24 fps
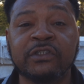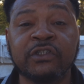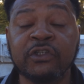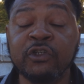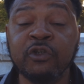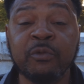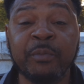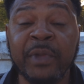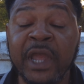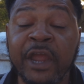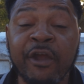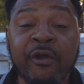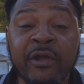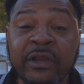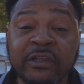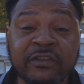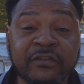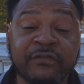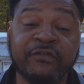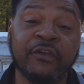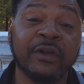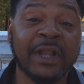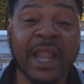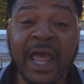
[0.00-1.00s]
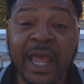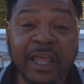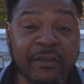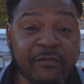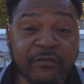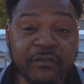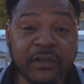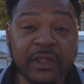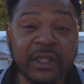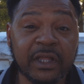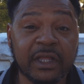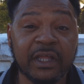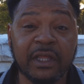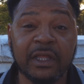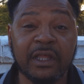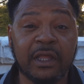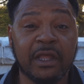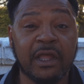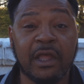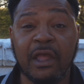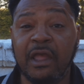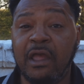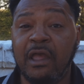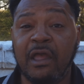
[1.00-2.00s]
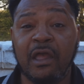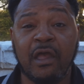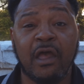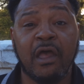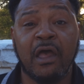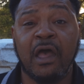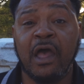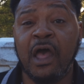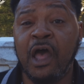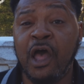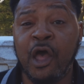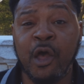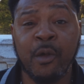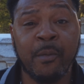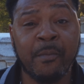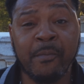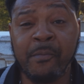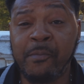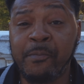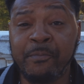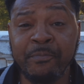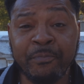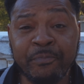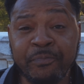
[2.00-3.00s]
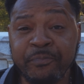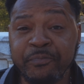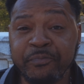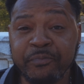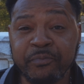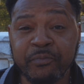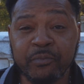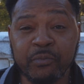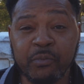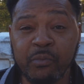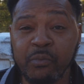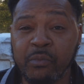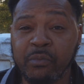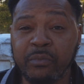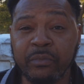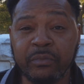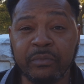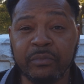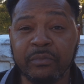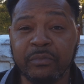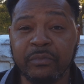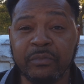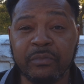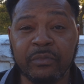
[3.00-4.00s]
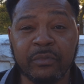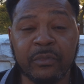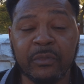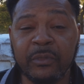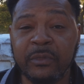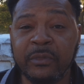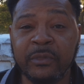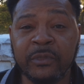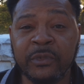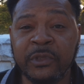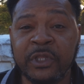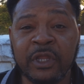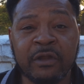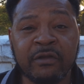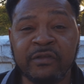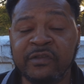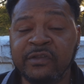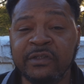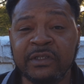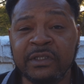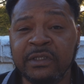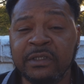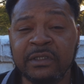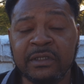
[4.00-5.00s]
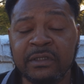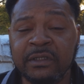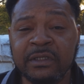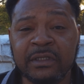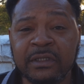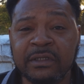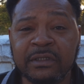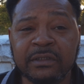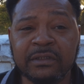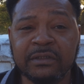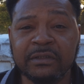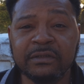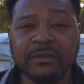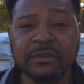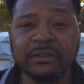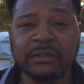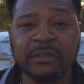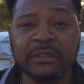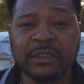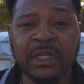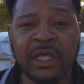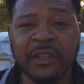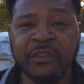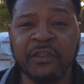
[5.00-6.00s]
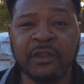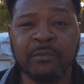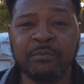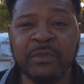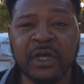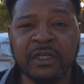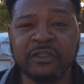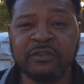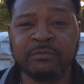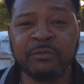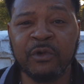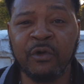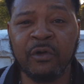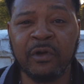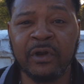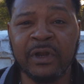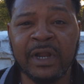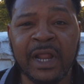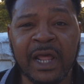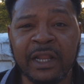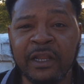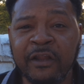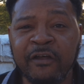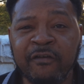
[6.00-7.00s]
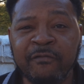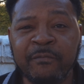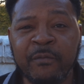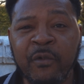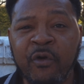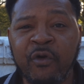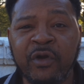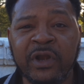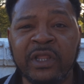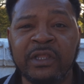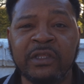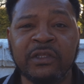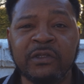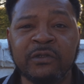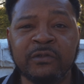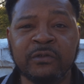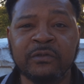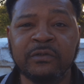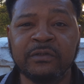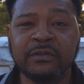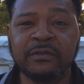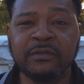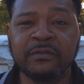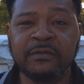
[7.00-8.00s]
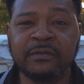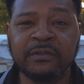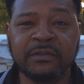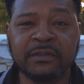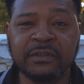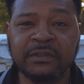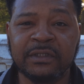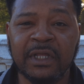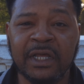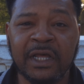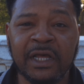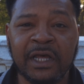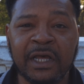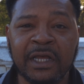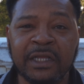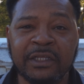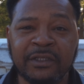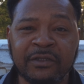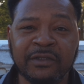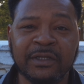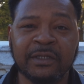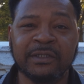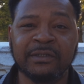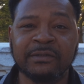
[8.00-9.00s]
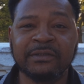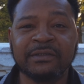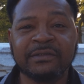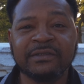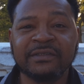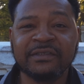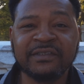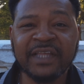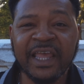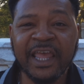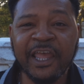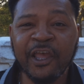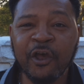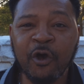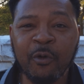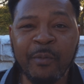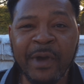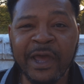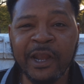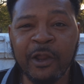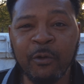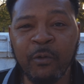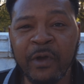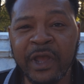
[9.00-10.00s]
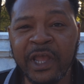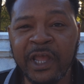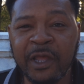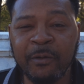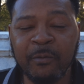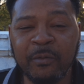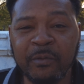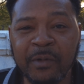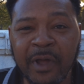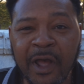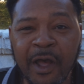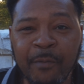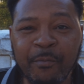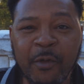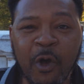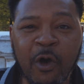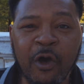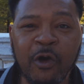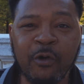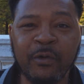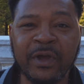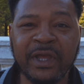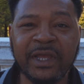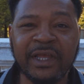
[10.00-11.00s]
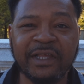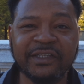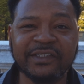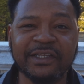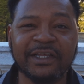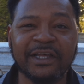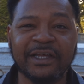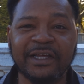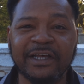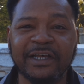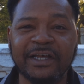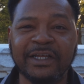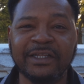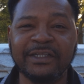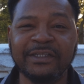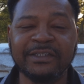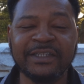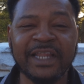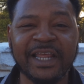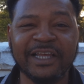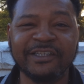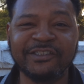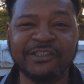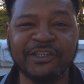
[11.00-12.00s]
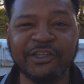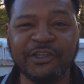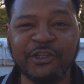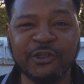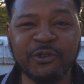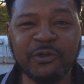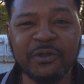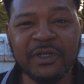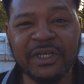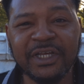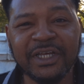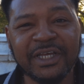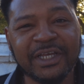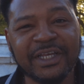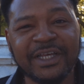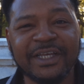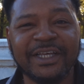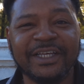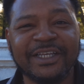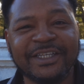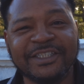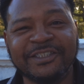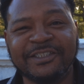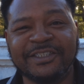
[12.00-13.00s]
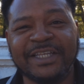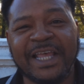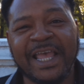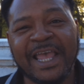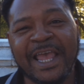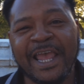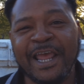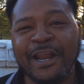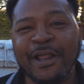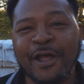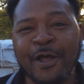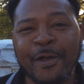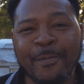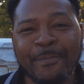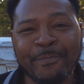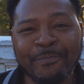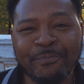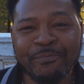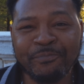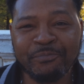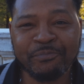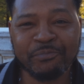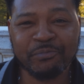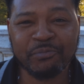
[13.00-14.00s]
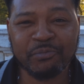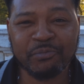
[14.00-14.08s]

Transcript: two parents for life. Um, there's nothing much more that I love more than you. Uh, you can Tail, by the way, I'm always uh, next to you. And um,